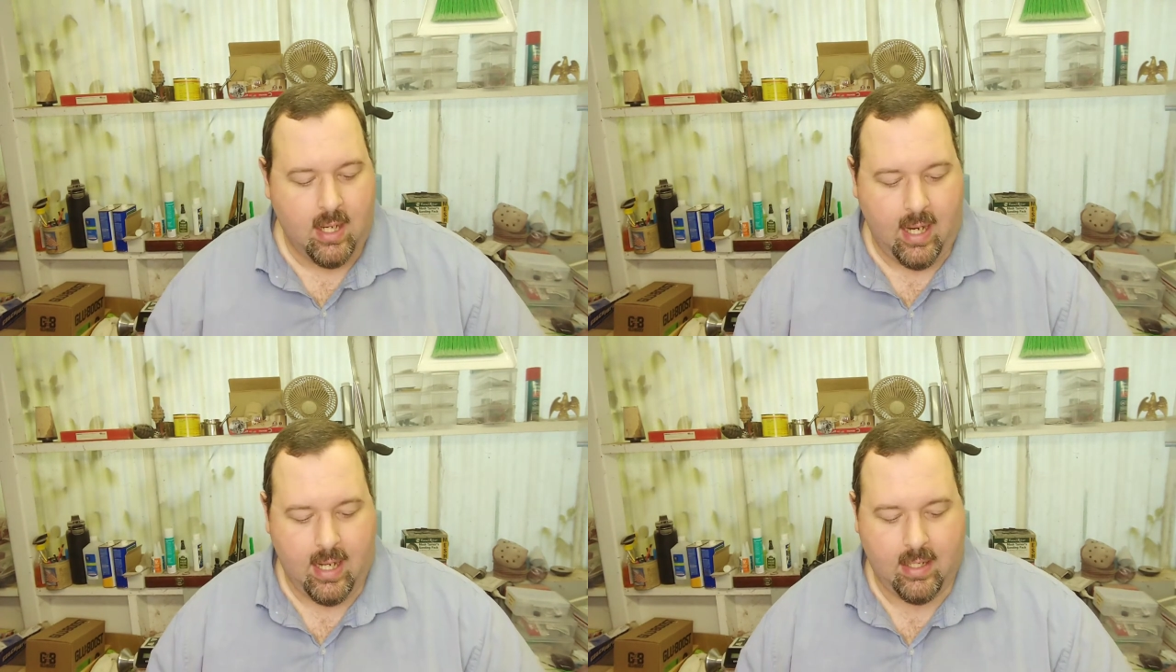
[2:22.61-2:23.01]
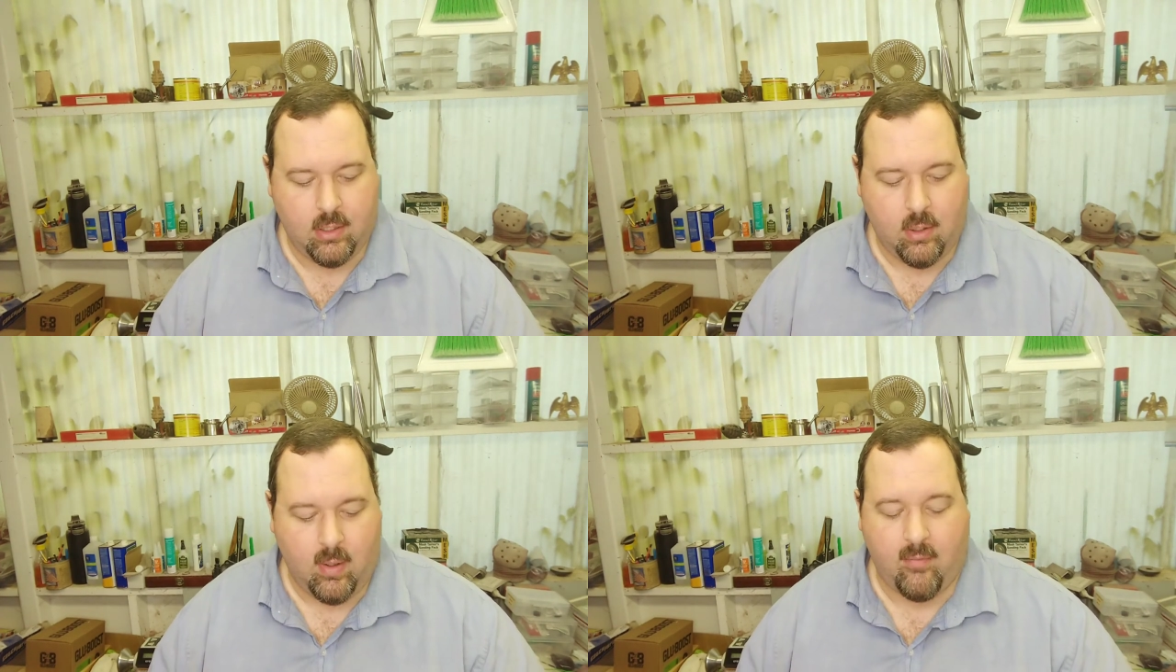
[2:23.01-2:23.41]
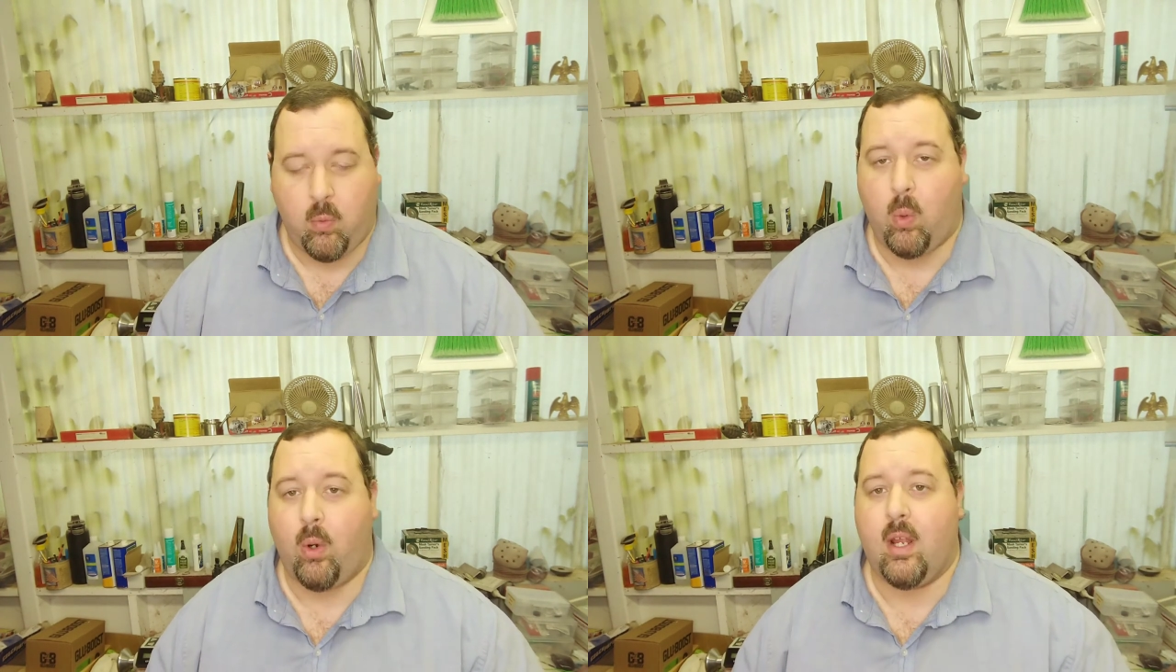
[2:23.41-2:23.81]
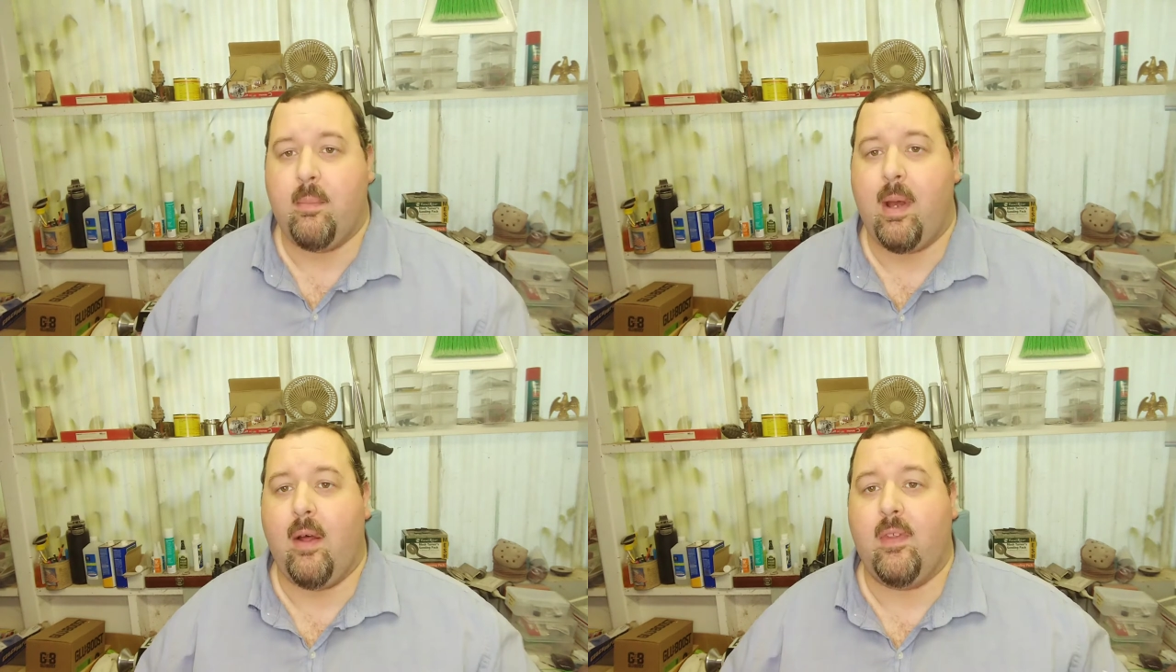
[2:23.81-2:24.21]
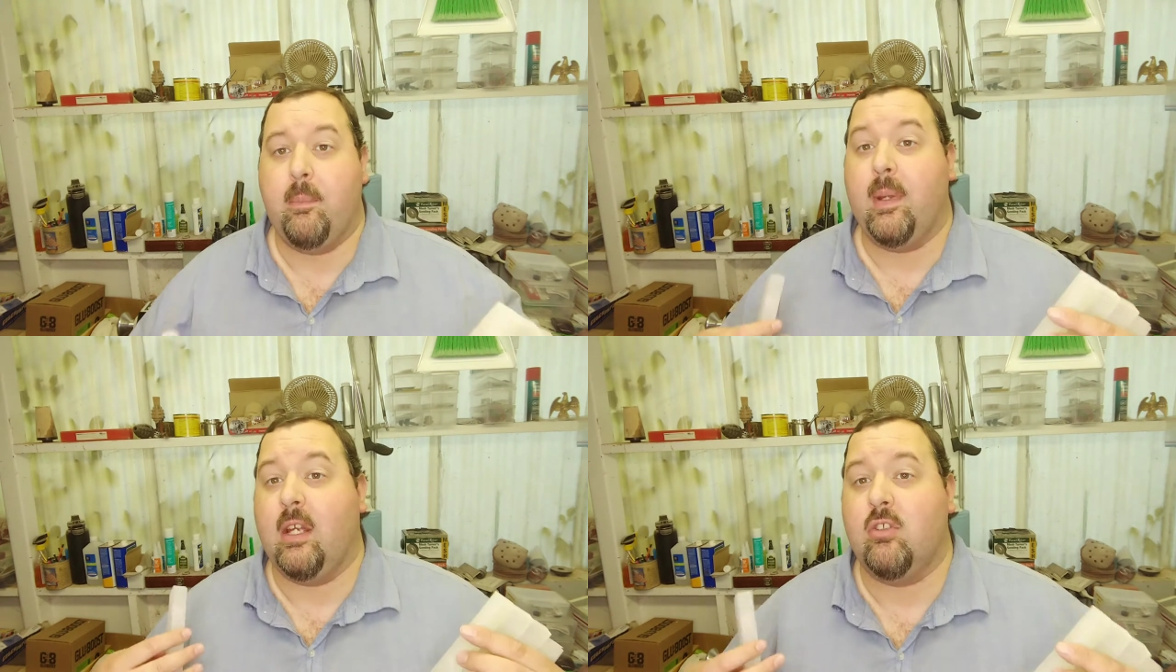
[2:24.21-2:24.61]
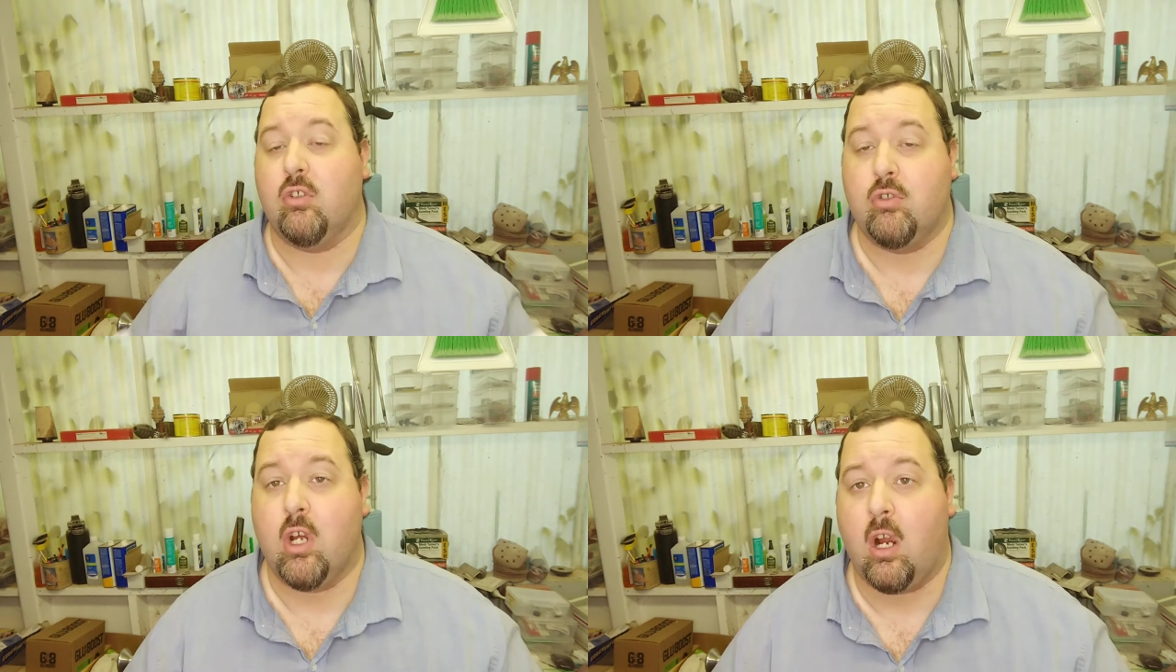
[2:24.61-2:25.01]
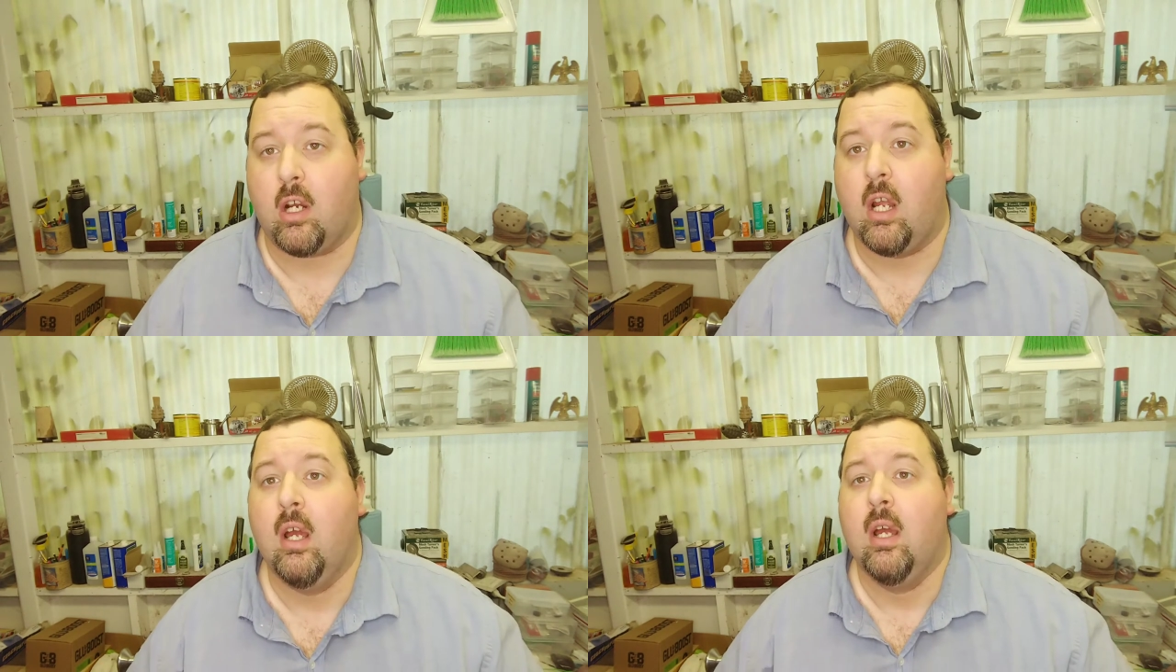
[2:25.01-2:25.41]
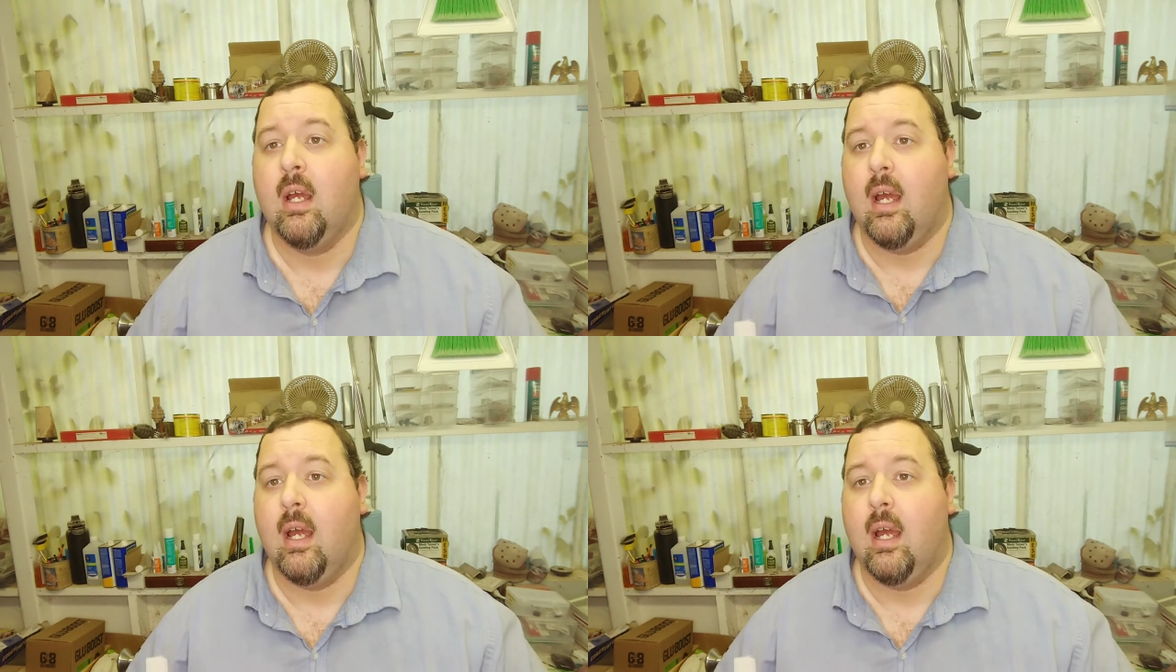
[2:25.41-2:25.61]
and you don't have to worry about them being too dark.